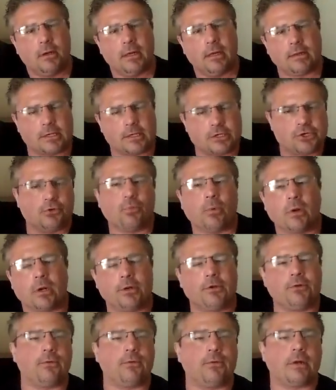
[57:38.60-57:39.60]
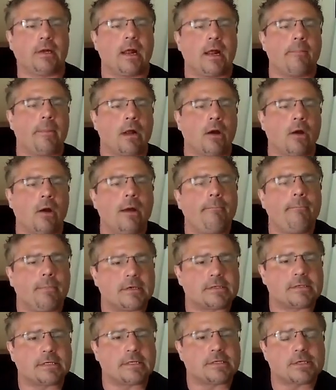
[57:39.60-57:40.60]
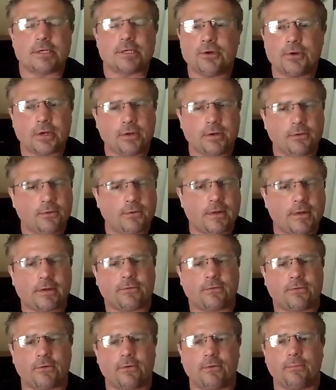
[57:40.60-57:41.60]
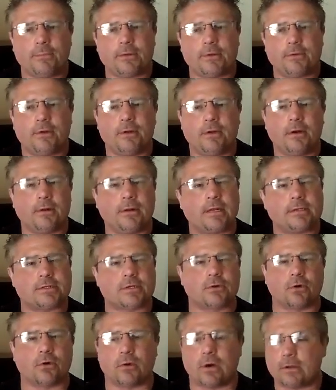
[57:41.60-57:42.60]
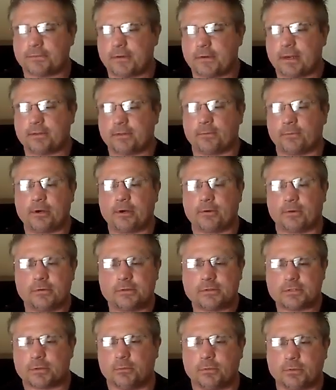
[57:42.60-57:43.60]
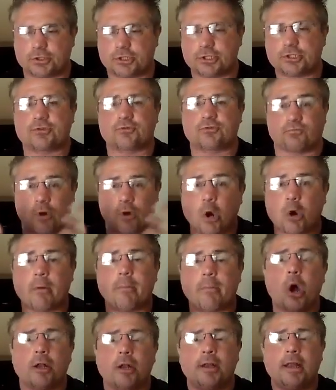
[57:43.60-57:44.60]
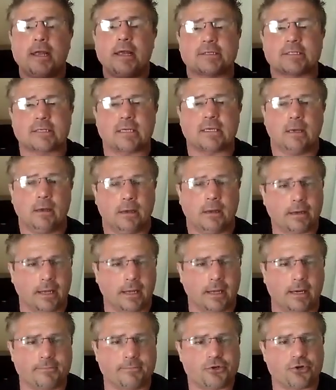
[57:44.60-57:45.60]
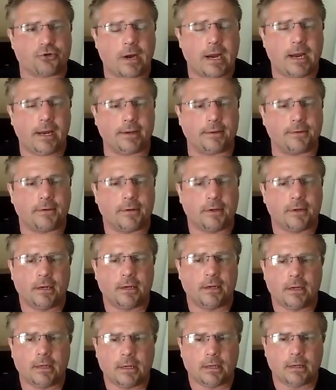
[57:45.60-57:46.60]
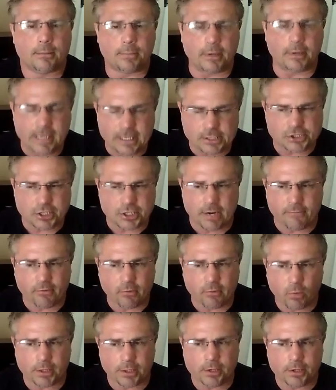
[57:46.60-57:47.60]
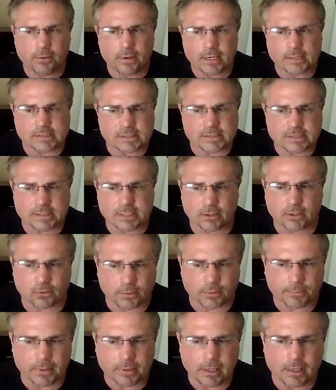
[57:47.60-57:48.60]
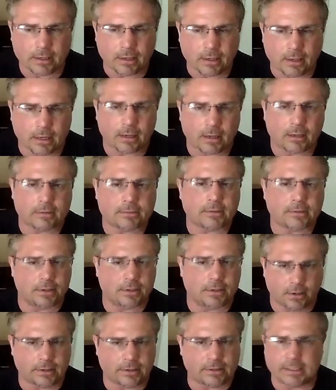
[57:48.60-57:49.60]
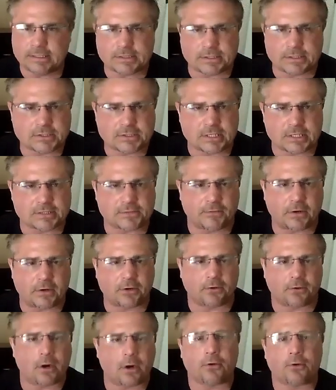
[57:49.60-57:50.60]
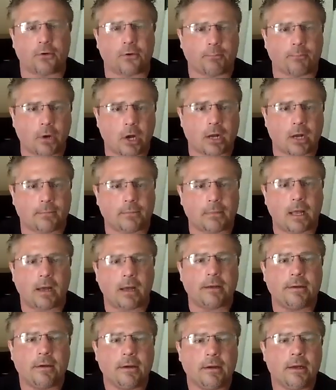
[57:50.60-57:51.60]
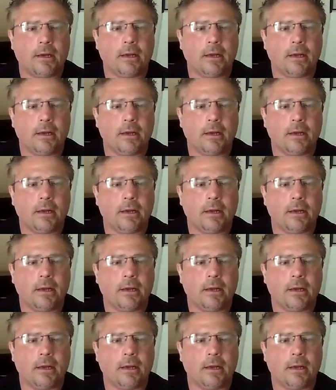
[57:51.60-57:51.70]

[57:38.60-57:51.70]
Unless you want to do it in an MLM business, and you can do that too. But that's cool. I'll take the recruits and just throw them on this. Get them trained. But each and every one of you has a skill to be, at least a 6-figure earner. Bottom line.